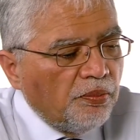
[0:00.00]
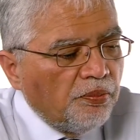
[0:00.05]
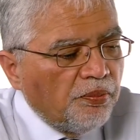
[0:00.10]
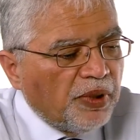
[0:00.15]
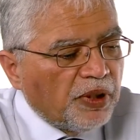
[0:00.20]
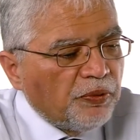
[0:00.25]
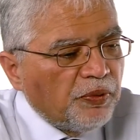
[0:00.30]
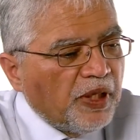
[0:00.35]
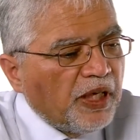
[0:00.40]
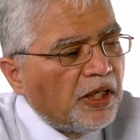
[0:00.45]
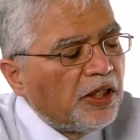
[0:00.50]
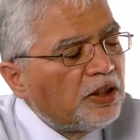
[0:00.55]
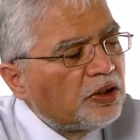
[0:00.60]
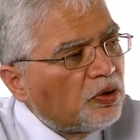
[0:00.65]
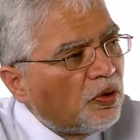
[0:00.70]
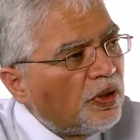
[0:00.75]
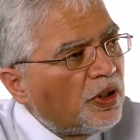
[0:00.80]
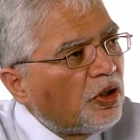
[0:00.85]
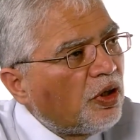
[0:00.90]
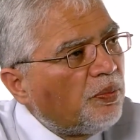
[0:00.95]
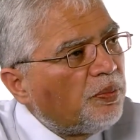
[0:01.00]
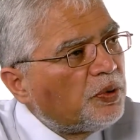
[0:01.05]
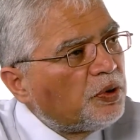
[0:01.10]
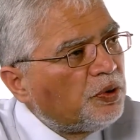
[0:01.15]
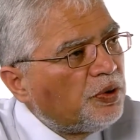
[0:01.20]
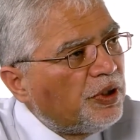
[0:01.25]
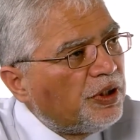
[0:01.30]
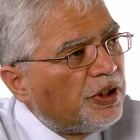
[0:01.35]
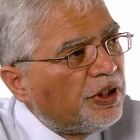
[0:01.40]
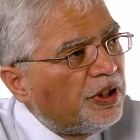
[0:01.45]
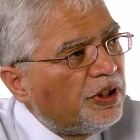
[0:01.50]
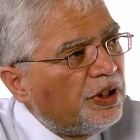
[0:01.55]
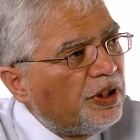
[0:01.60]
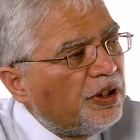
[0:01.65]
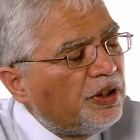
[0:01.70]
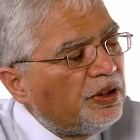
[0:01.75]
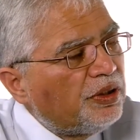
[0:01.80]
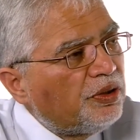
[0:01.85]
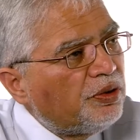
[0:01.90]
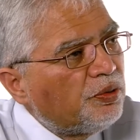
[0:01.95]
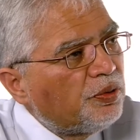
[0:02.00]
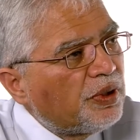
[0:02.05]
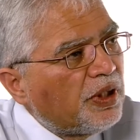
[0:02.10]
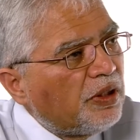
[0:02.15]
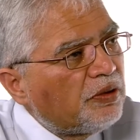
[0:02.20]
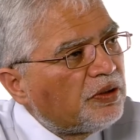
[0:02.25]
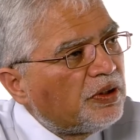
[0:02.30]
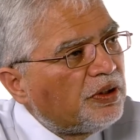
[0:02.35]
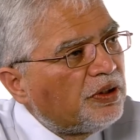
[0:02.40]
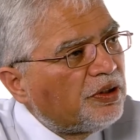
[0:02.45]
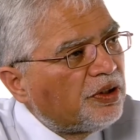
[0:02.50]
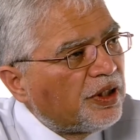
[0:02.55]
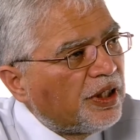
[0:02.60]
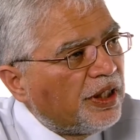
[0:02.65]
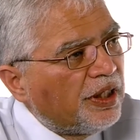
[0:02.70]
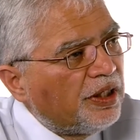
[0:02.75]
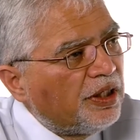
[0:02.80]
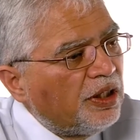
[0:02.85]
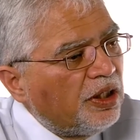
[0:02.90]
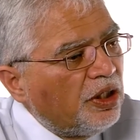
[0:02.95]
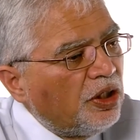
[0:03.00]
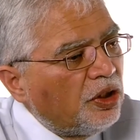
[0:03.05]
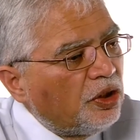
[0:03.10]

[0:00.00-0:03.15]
But we had a historic opportunity in 2003